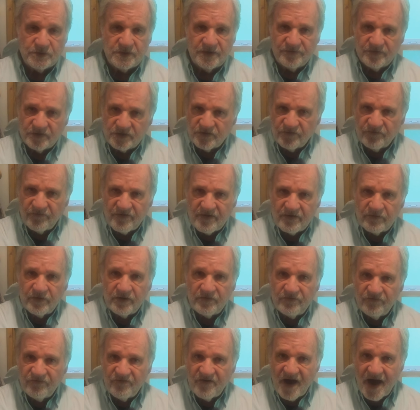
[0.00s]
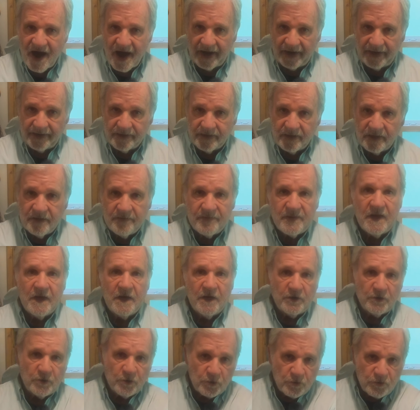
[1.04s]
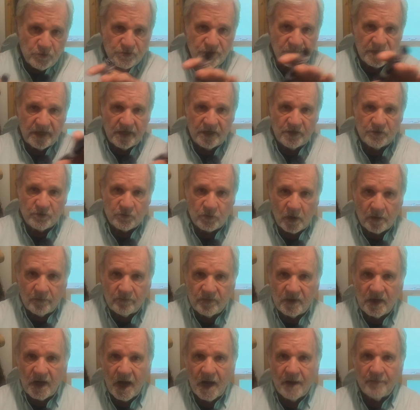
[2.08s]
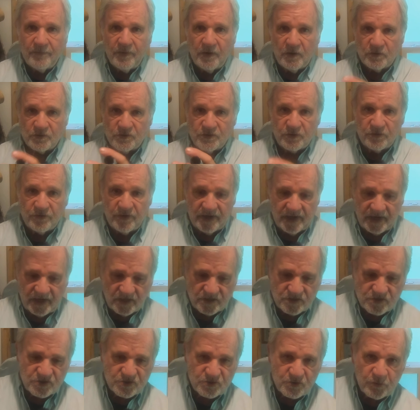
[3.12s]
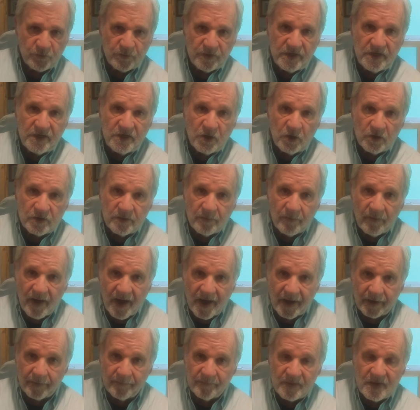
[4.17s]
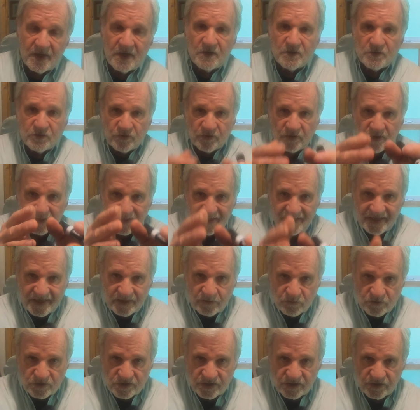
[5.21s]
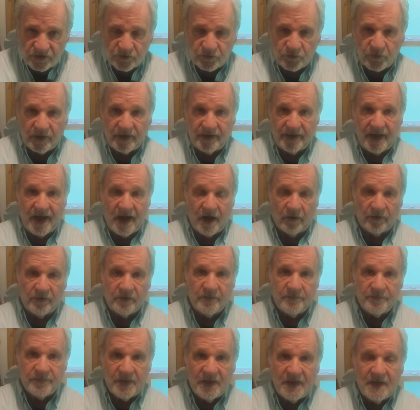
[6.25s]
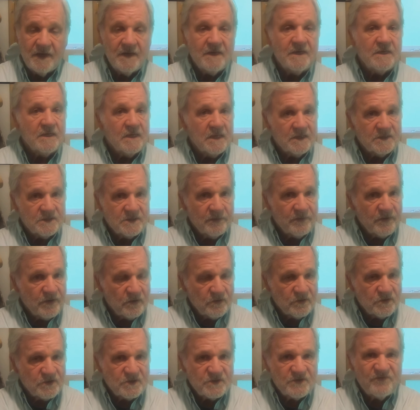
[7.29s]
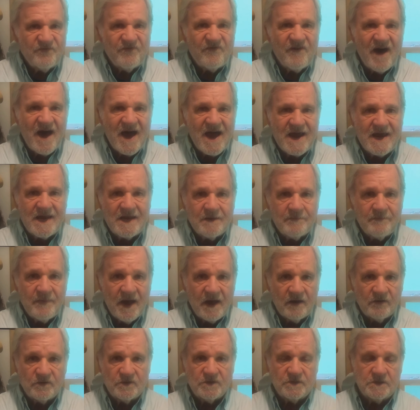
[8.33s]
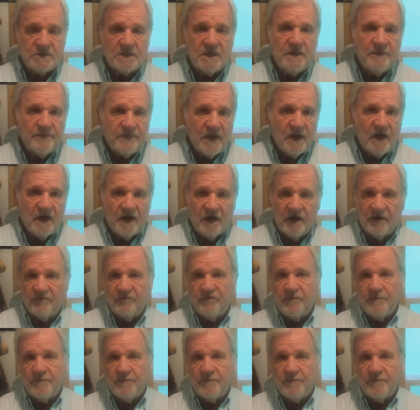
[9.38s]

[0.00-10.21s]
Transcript: If it's very fine and you're using a drum composter that had a screen on the bottom so the liquids can drain out, some of those fine amounts of